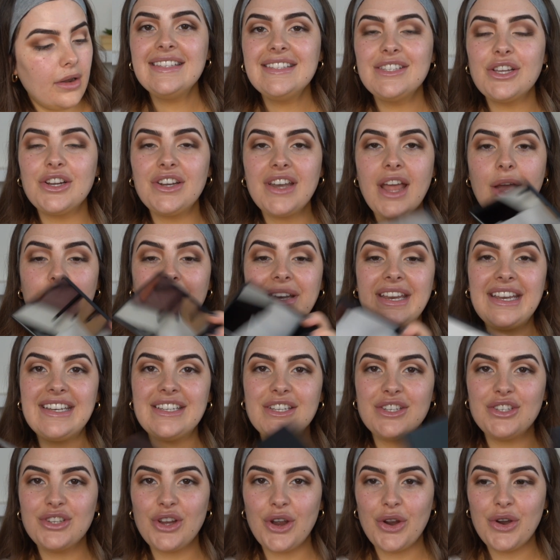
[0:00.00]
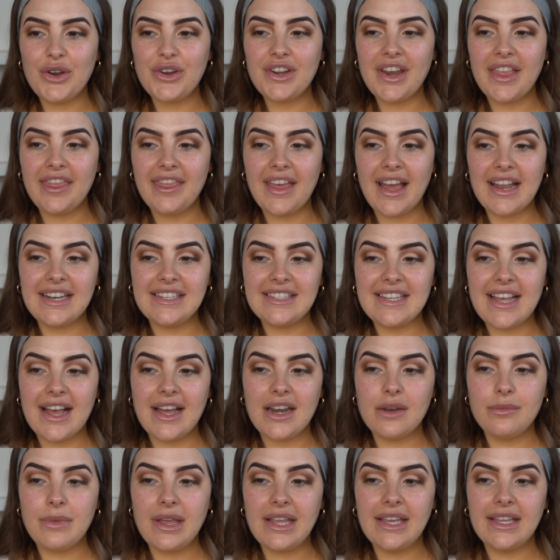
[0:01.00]
So now we need to tone that
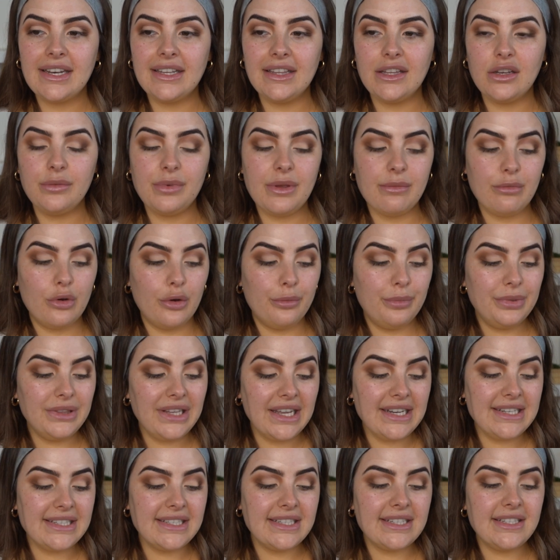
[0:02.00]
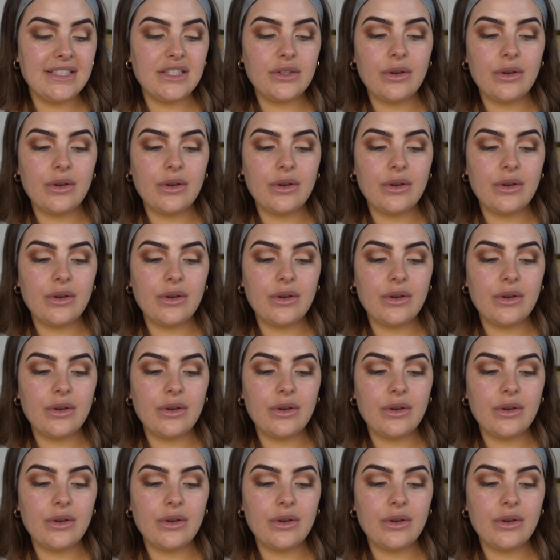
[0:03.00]
down and make it a little bit more blended.